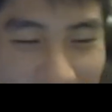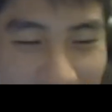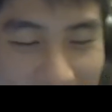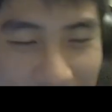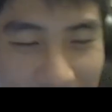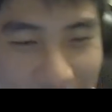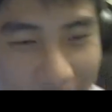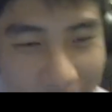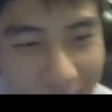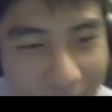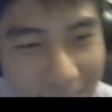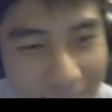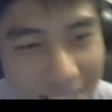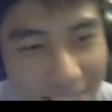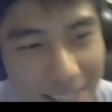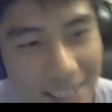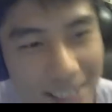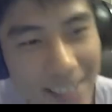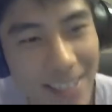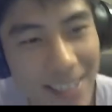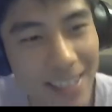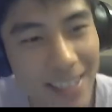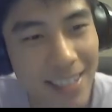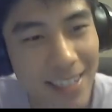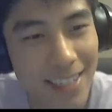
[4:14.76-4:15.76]
cards were
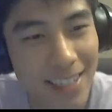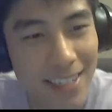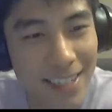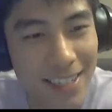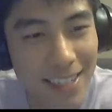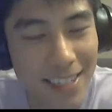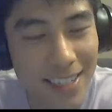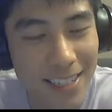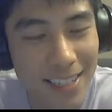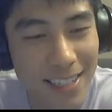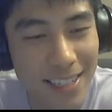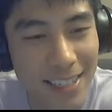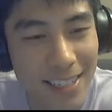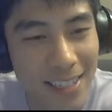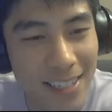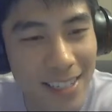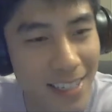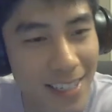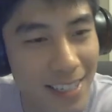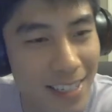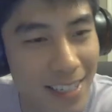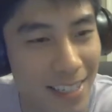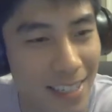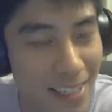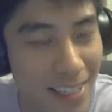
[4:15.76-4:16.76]
just like
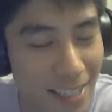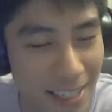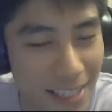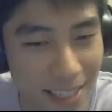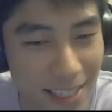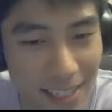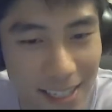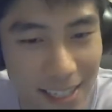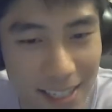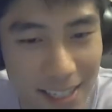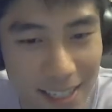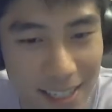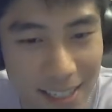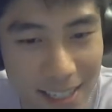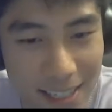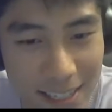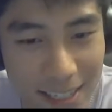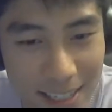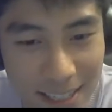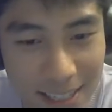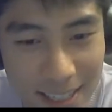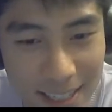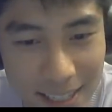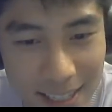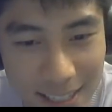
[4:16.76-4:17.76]
opaque
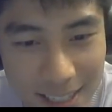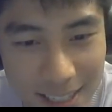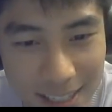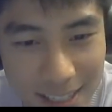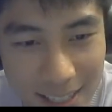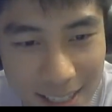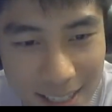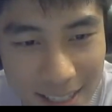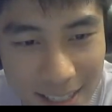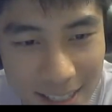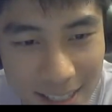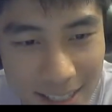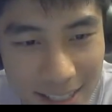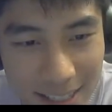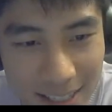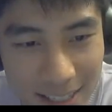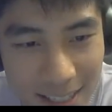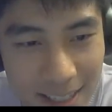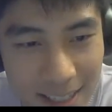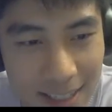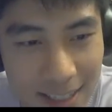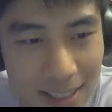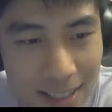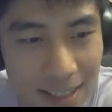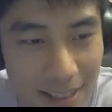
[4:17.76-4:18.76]
colored. The player
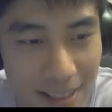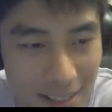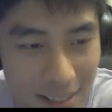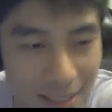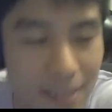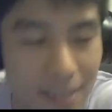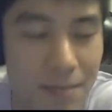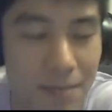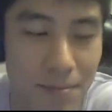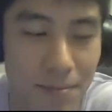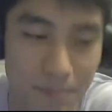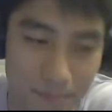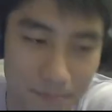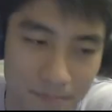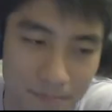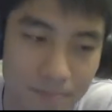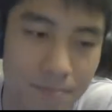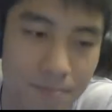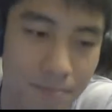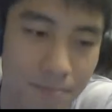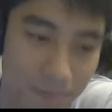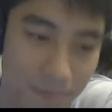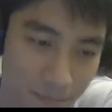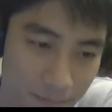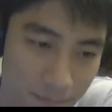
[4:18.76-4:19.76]
board was kind of just
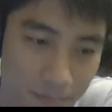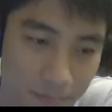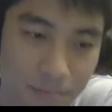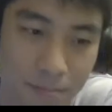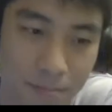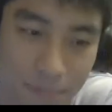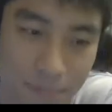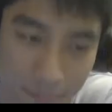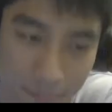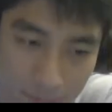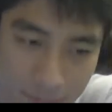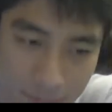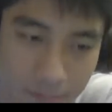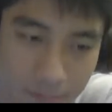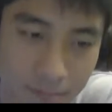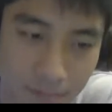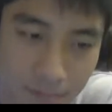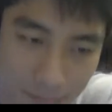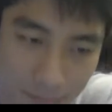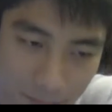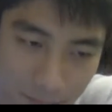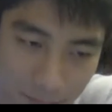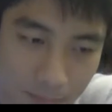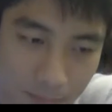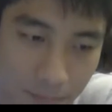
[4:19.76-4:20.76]
with the descriptions
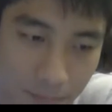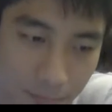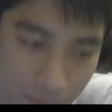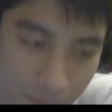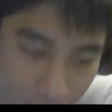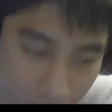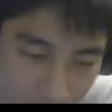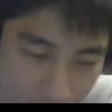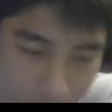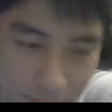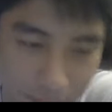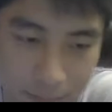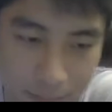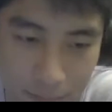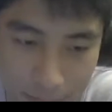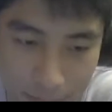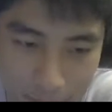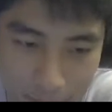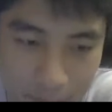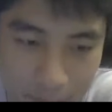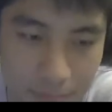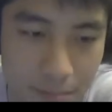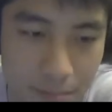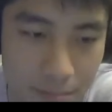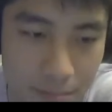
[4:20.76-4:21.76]
of the abilities.
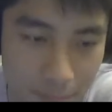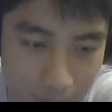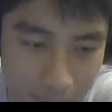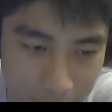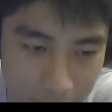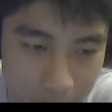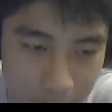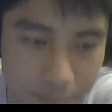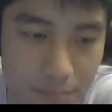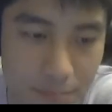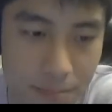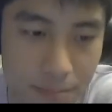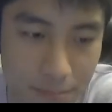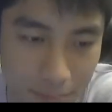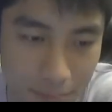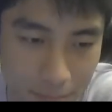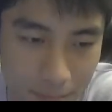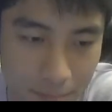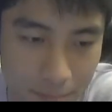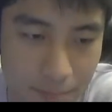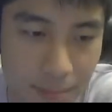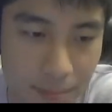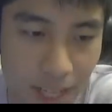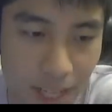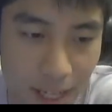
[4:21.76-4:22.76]

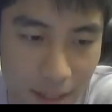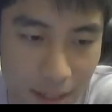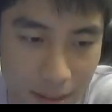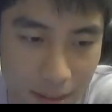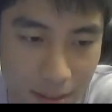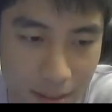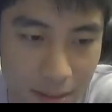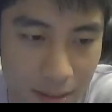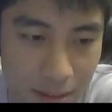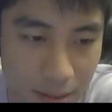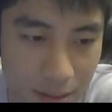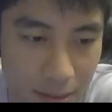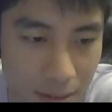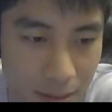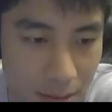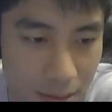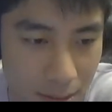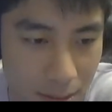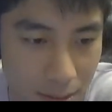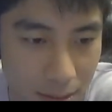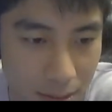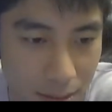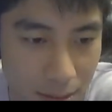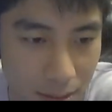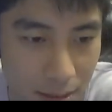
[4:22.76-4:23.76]
When they switched to
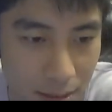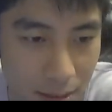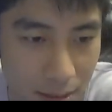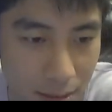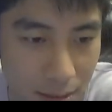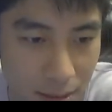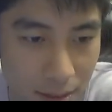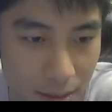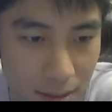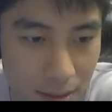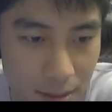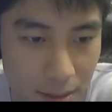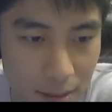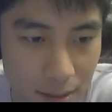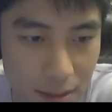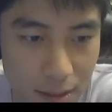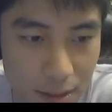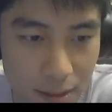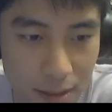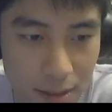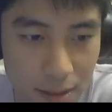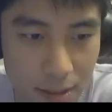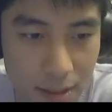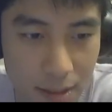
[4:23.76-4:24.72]
Season 2